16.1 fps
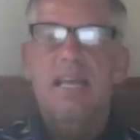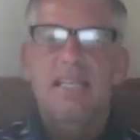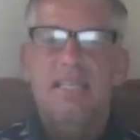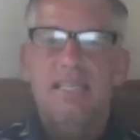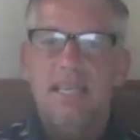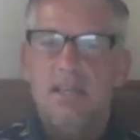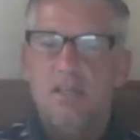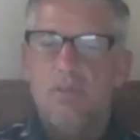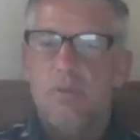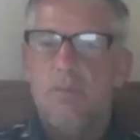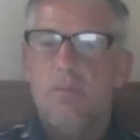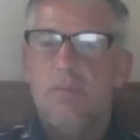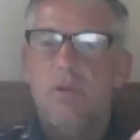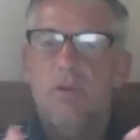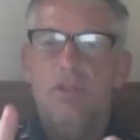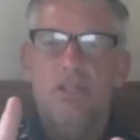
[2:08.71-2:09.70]
sales
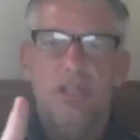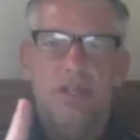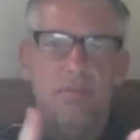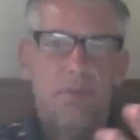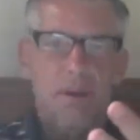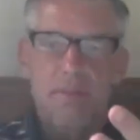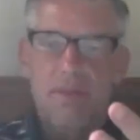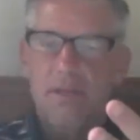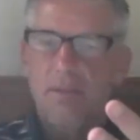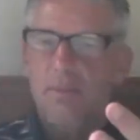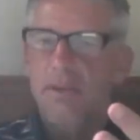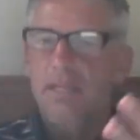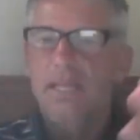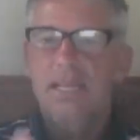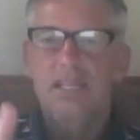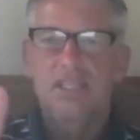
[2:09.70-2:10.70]
promotion, public
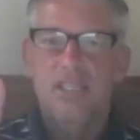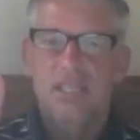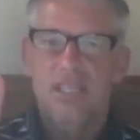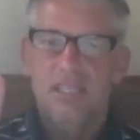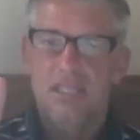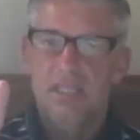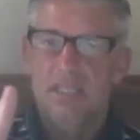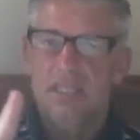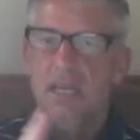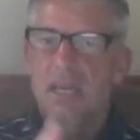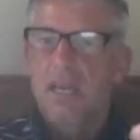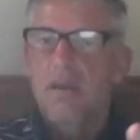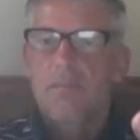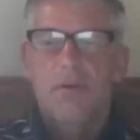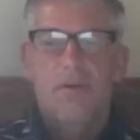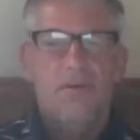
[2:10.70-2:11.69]
relations,
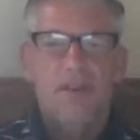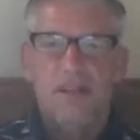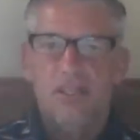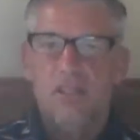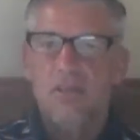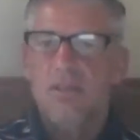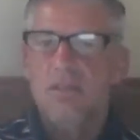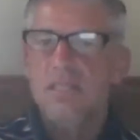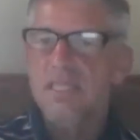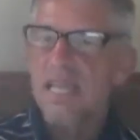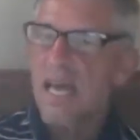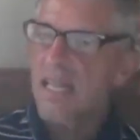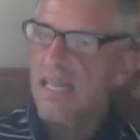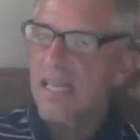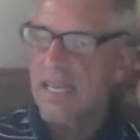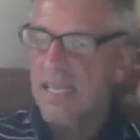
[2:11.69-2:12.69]
professional
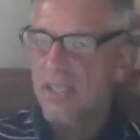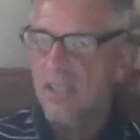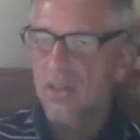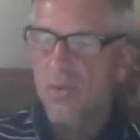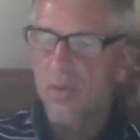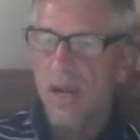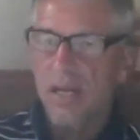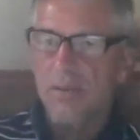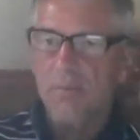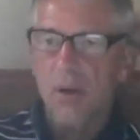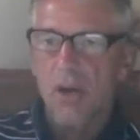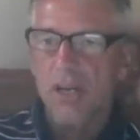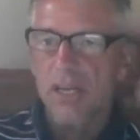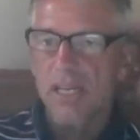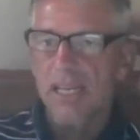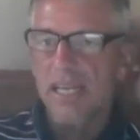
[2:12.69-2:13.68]
selling, direct
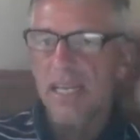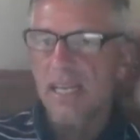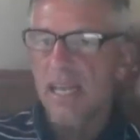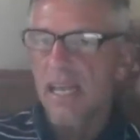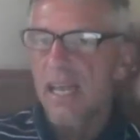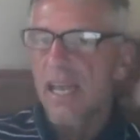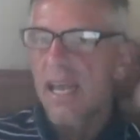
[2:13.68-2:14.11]
marketing.